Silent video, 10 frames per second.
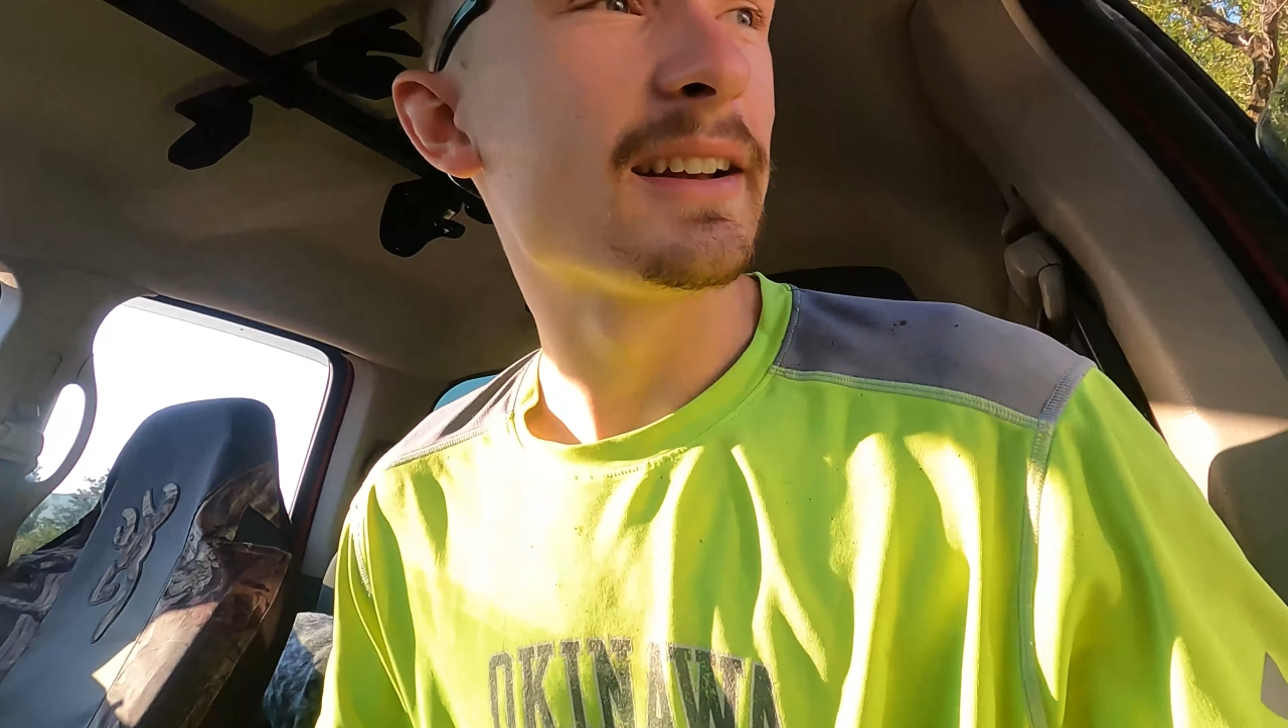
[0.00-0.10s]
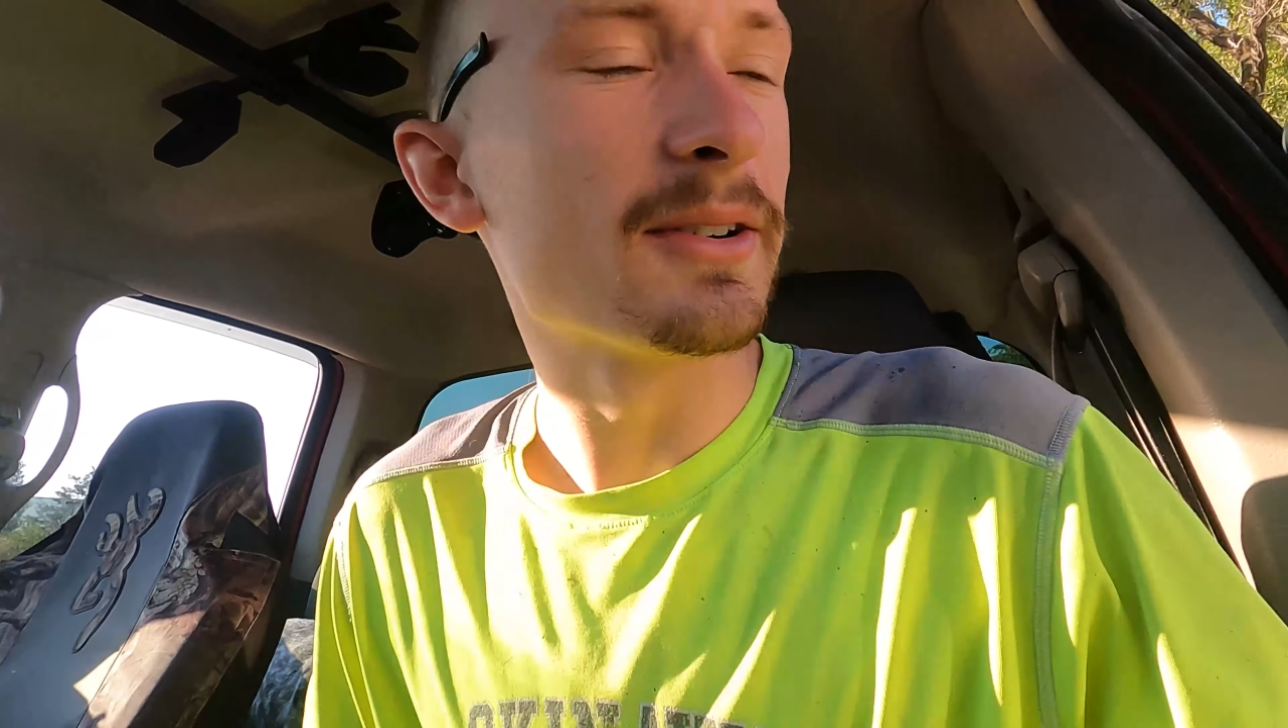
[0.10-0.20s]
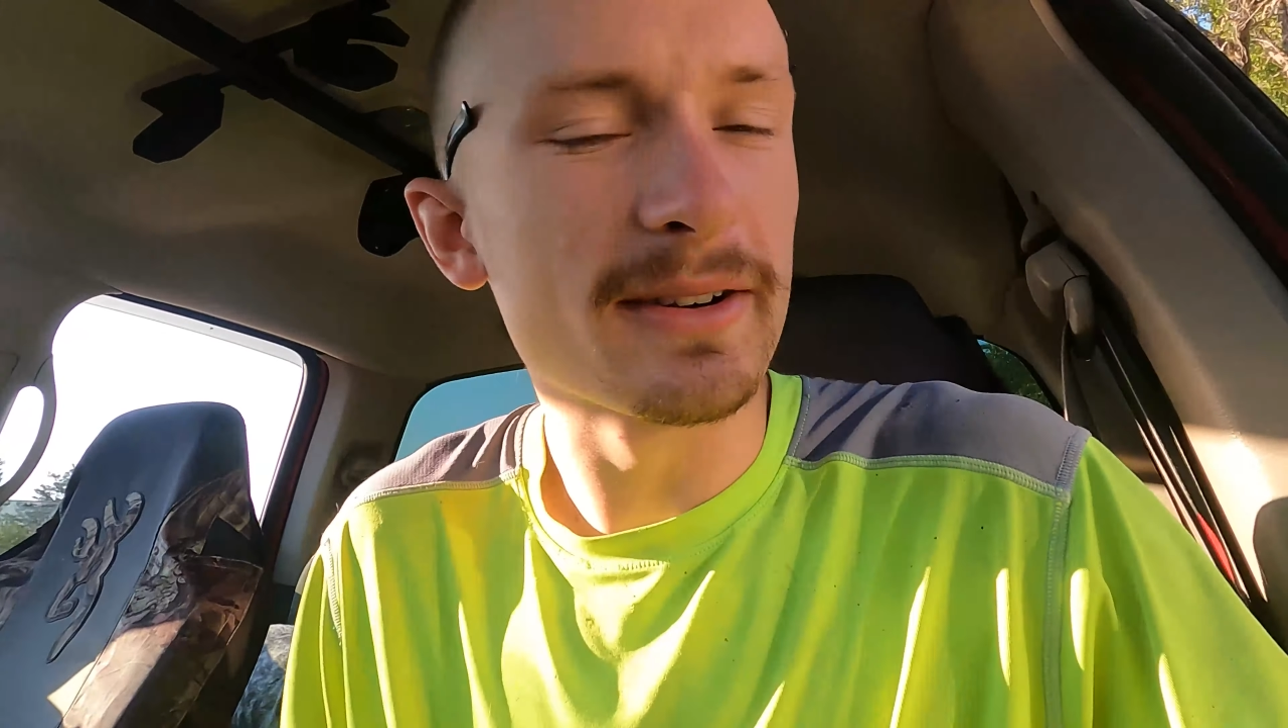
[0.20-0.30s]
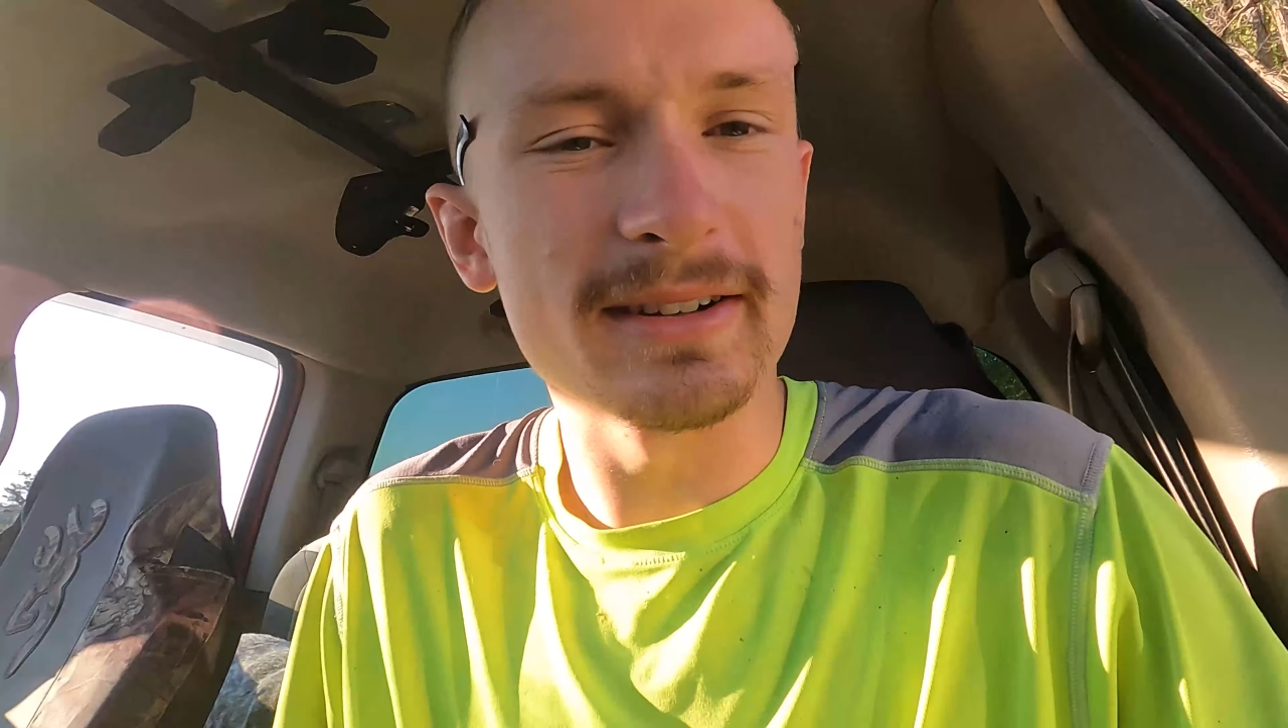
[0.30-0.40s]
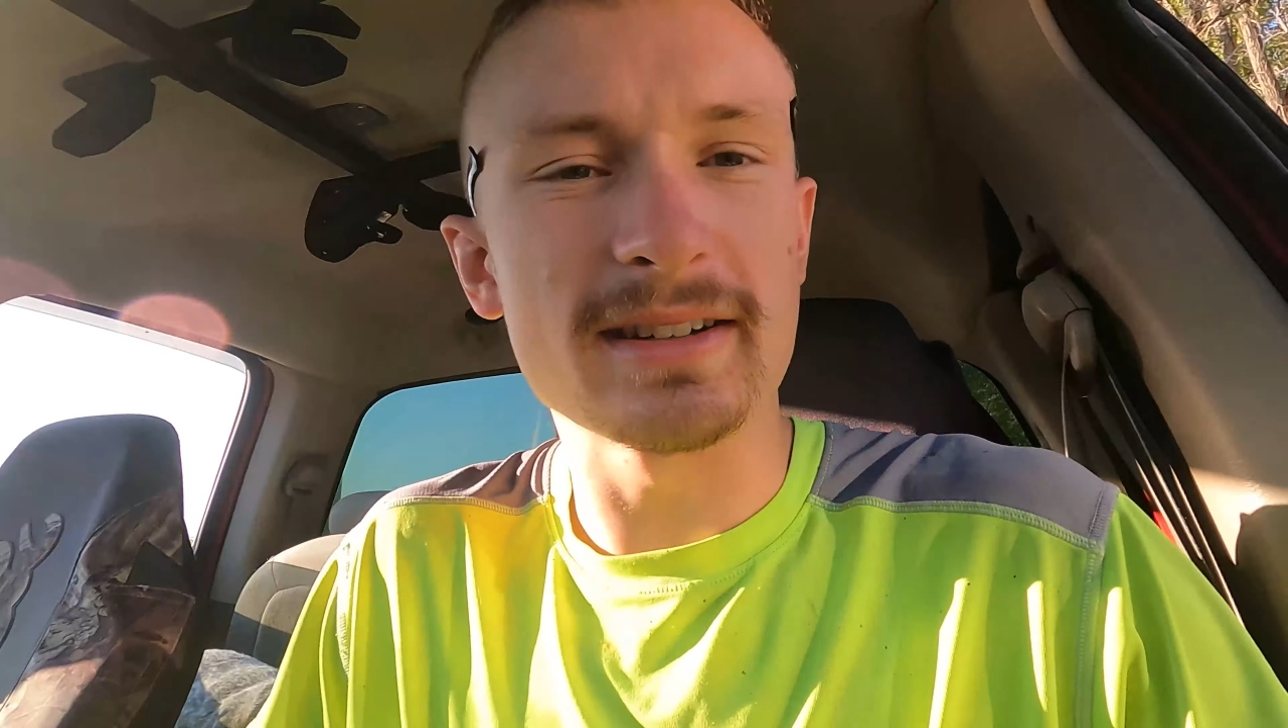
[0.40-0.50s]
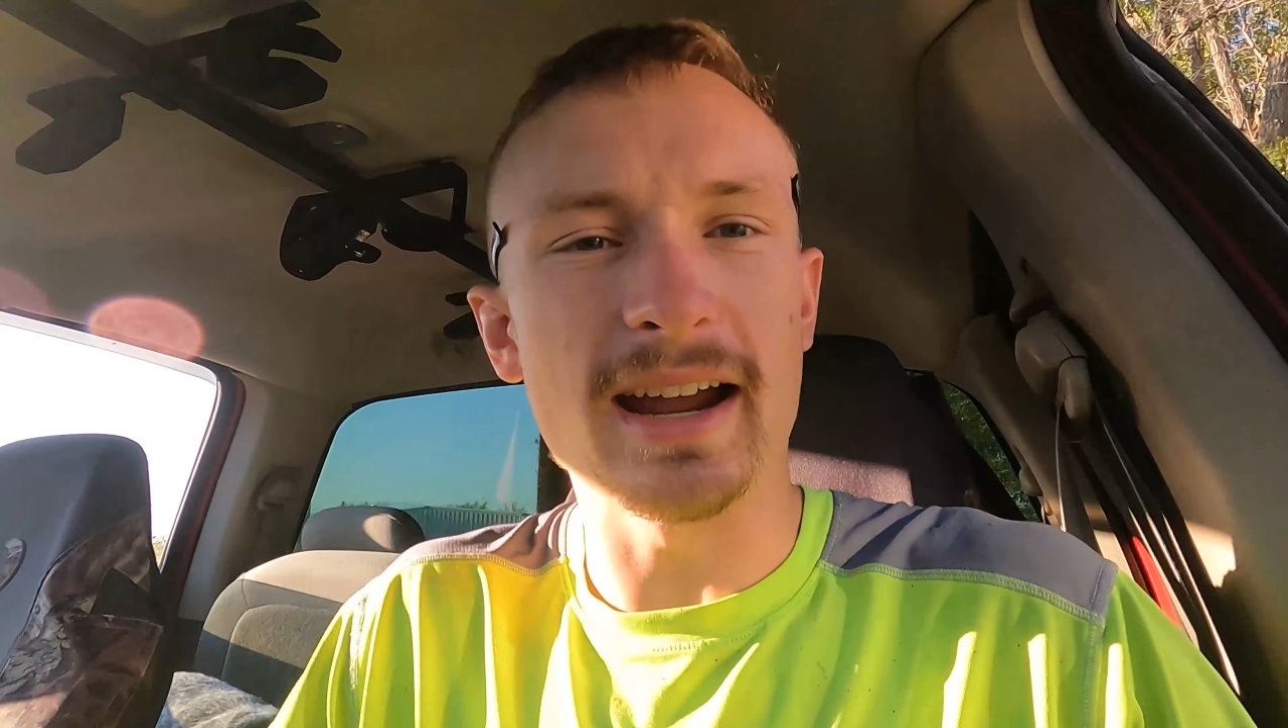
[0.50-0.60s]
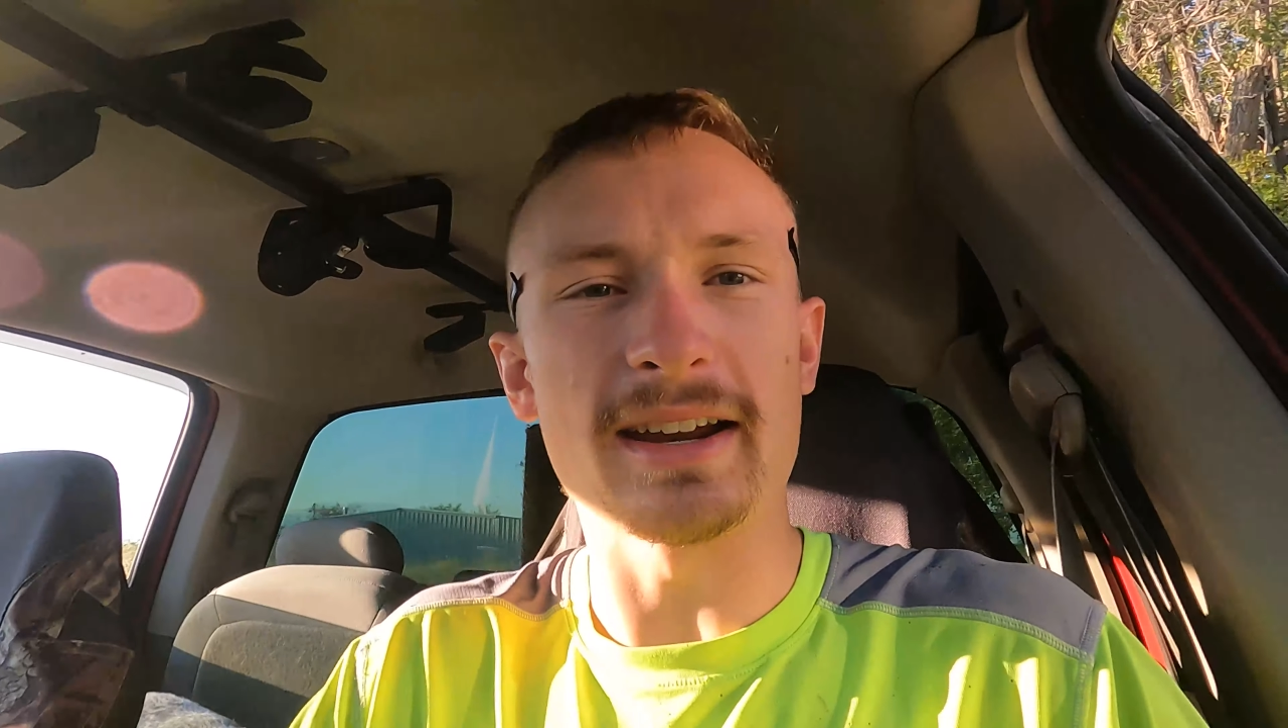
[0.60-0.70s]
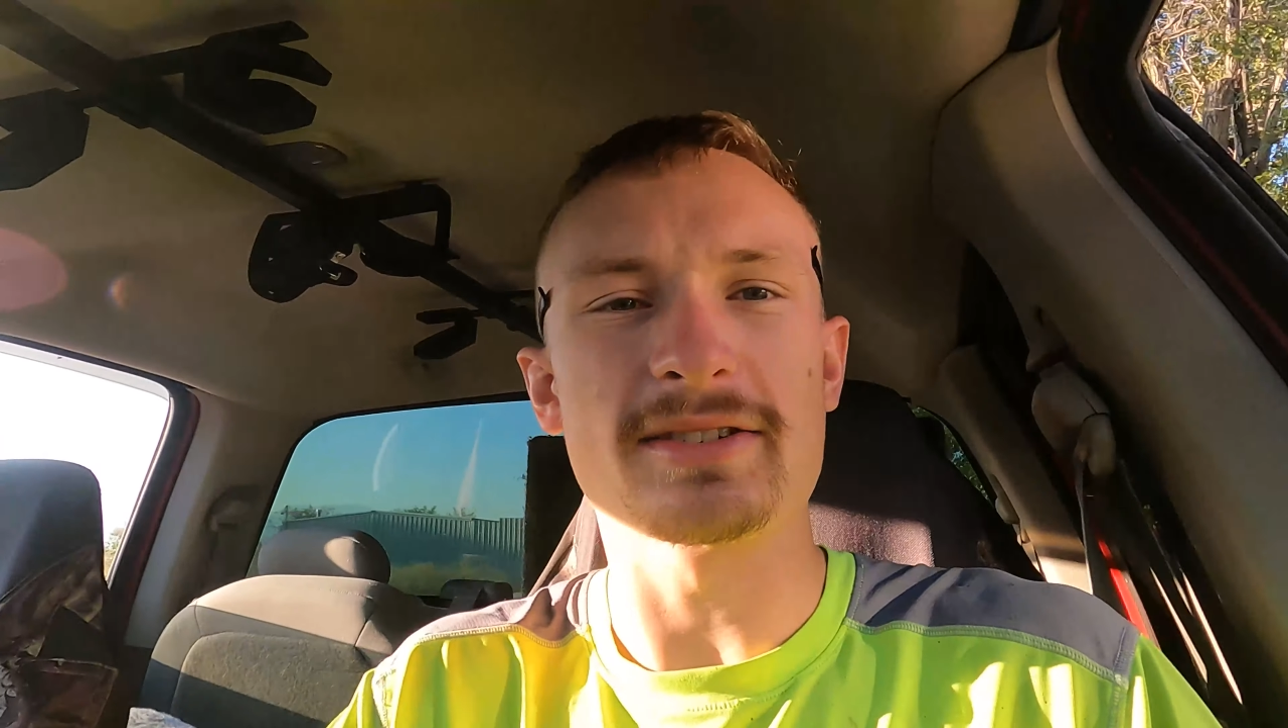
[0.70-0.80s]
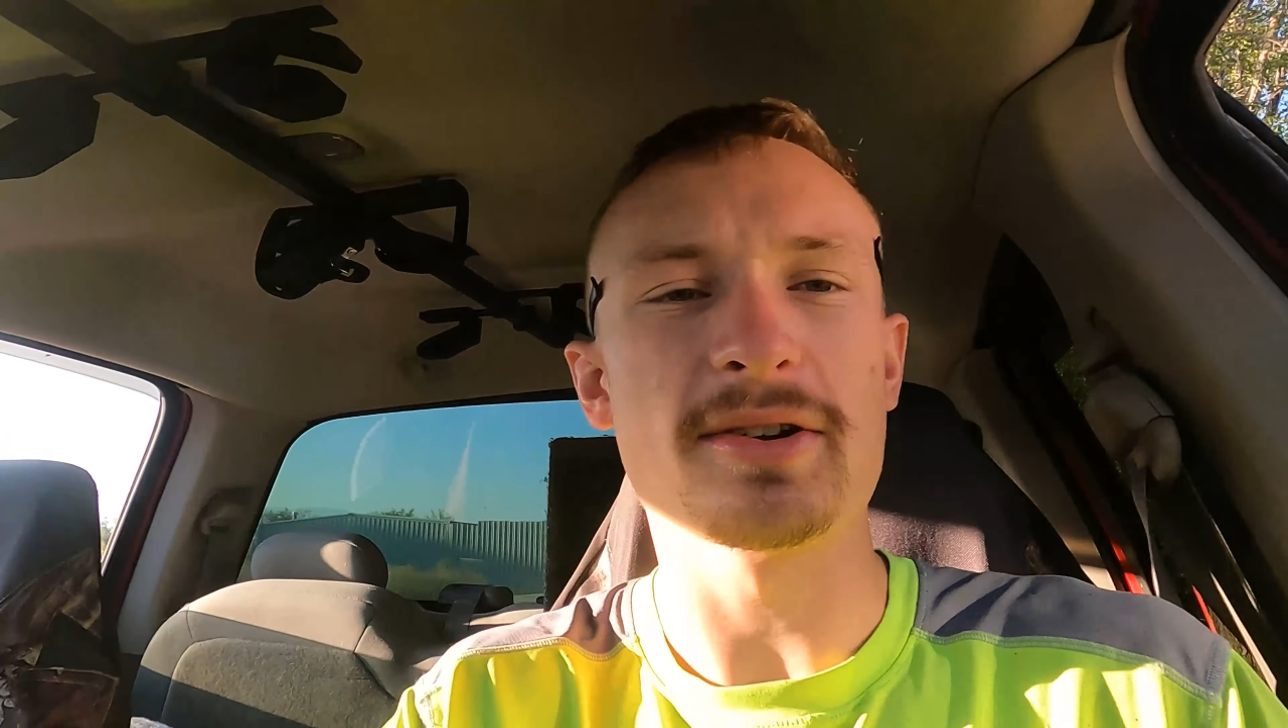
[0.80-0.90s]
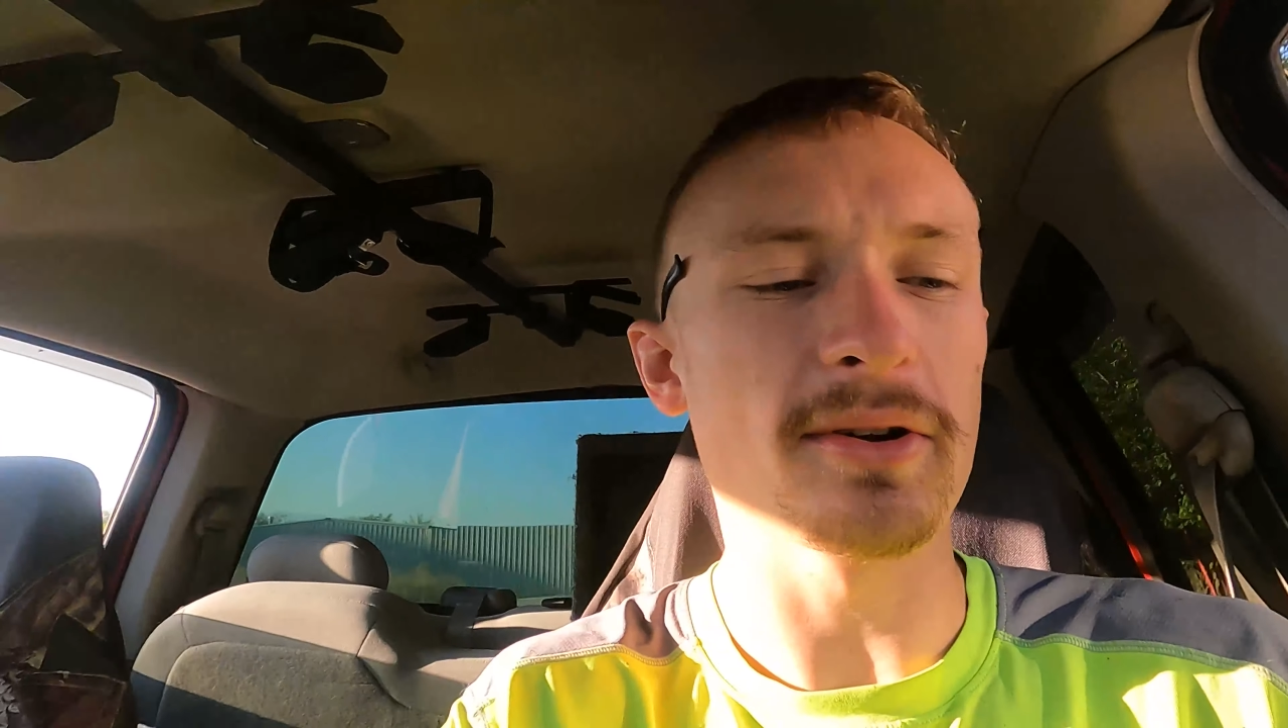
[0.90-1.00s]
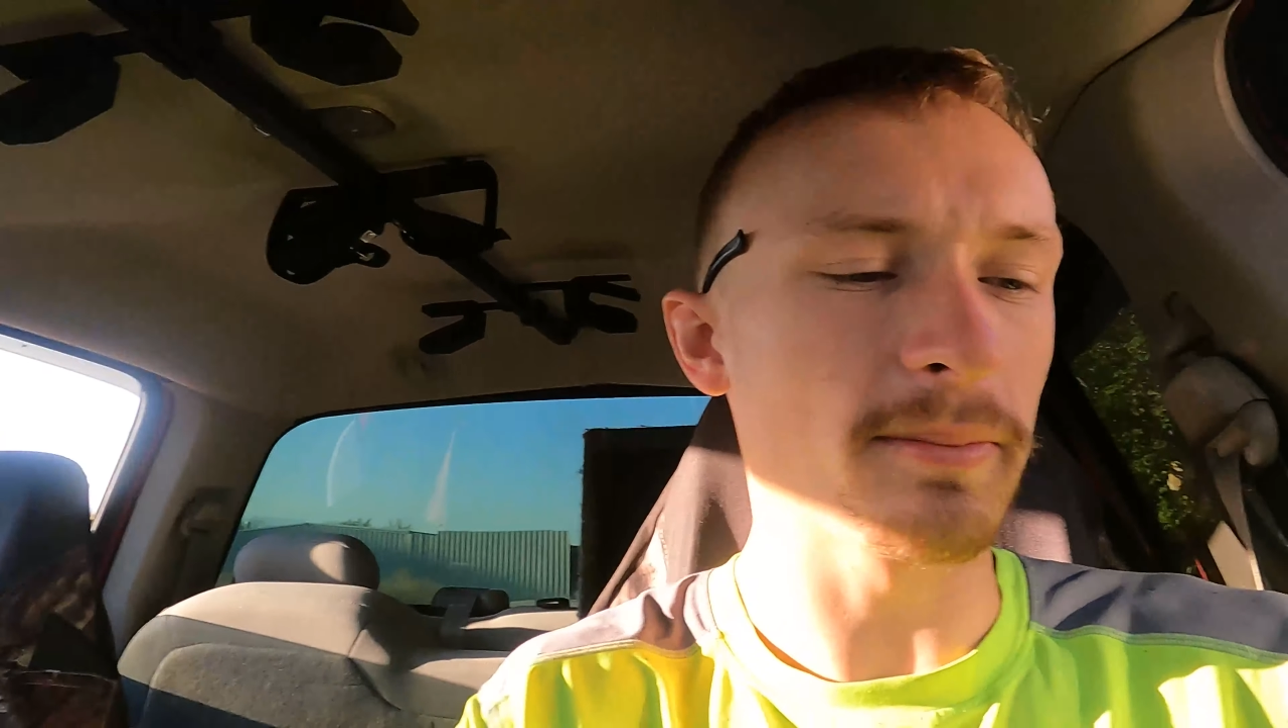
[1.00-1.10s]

doing a tattoo